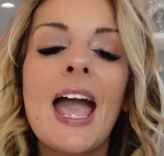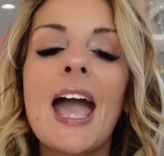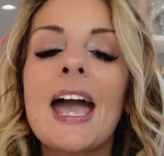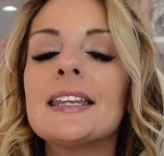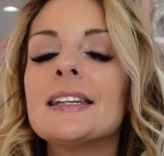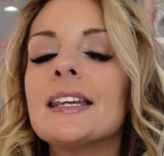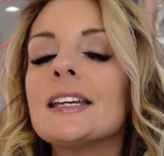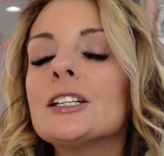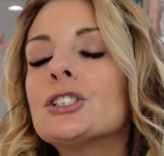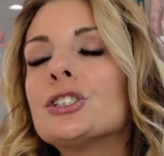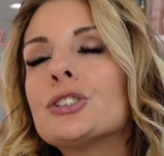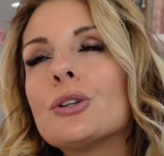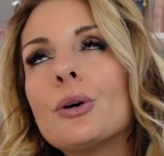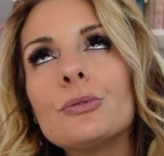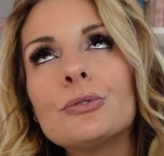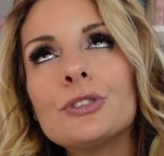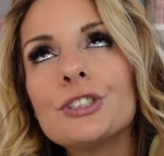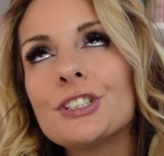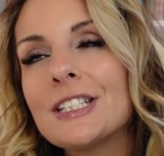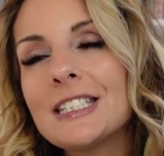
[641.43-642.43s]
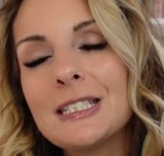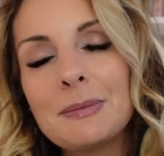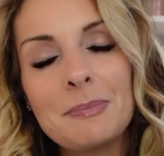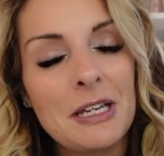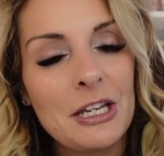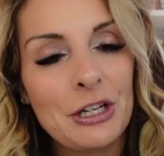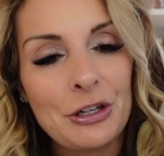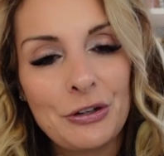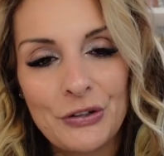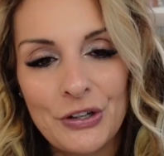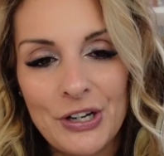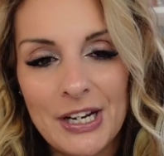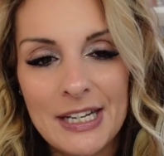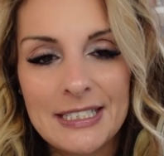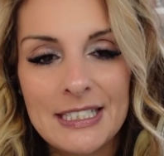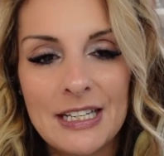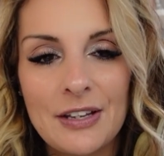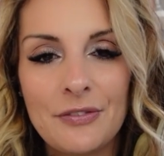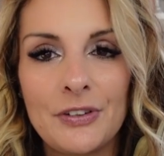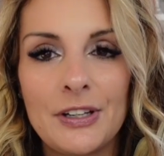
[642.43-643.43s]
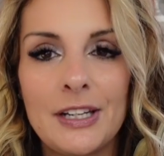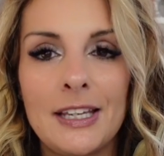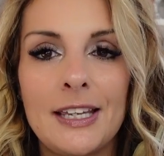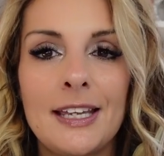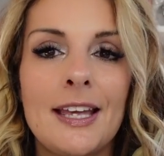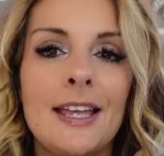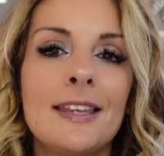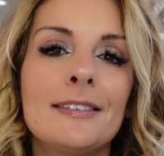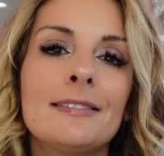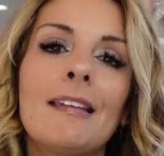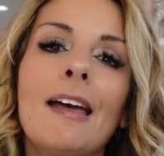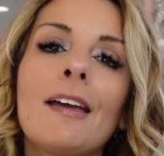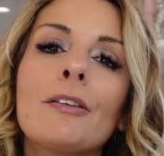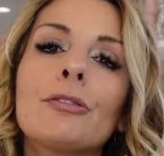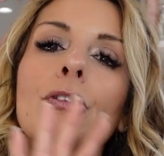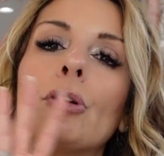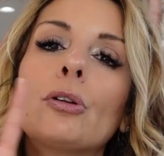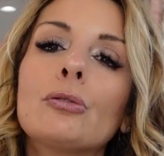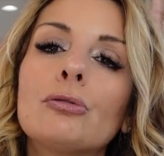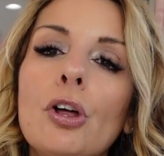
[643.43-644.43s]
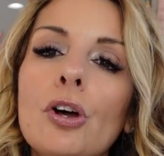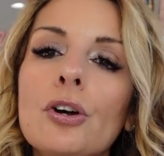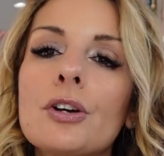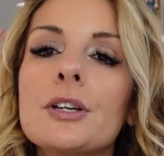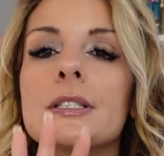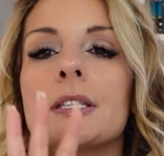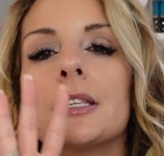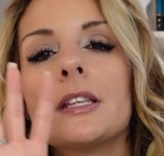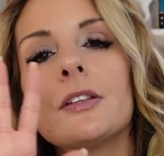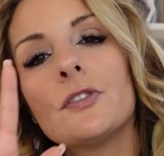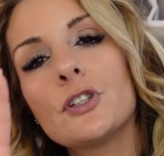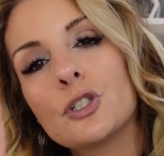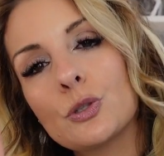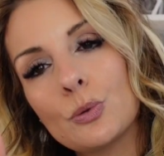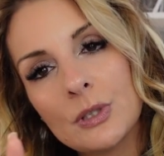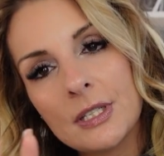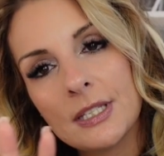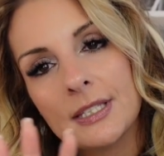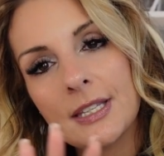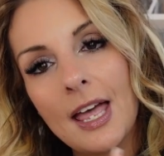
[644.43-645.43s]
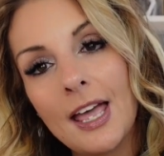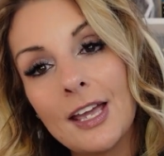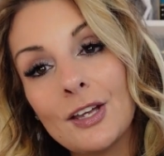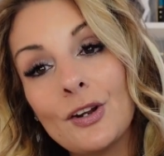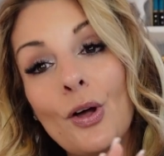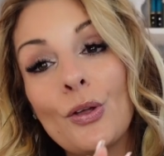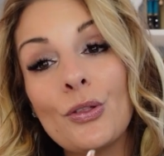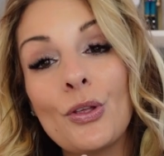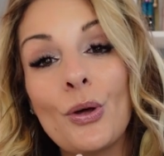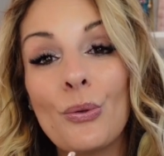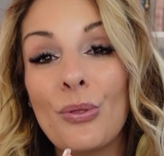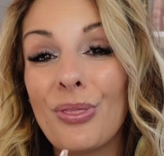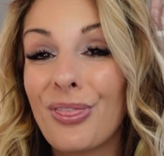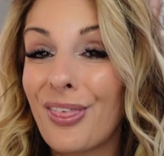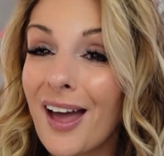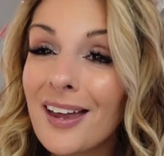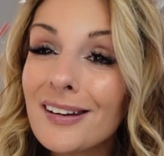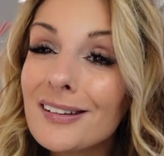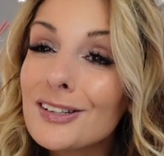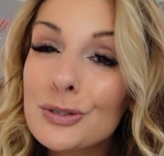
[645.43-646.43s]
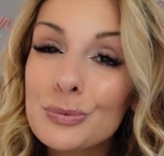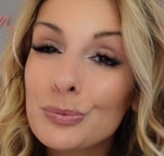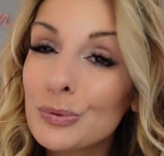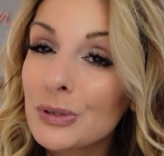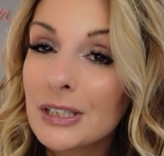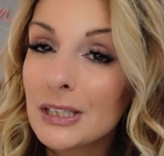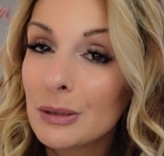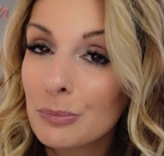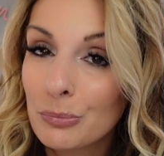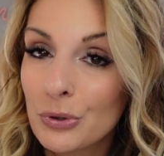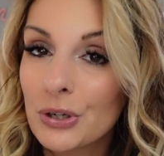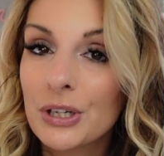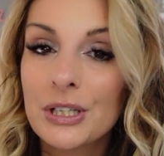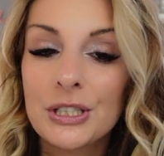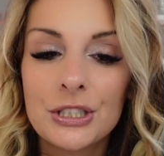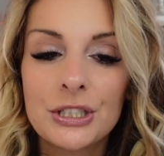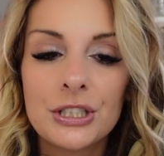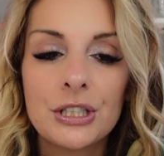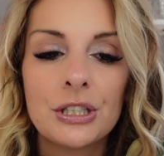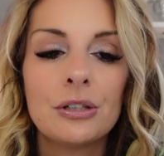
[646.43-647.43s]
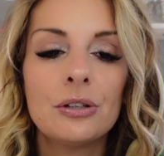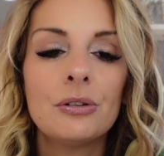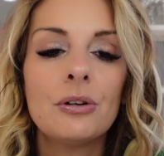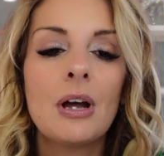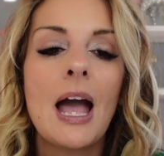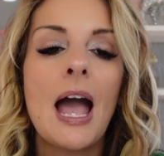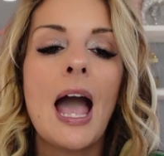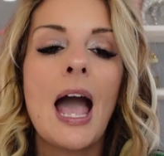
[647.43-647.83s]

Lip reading: And I don't just mean creativity in like the looks and the visual design, although that is really important too.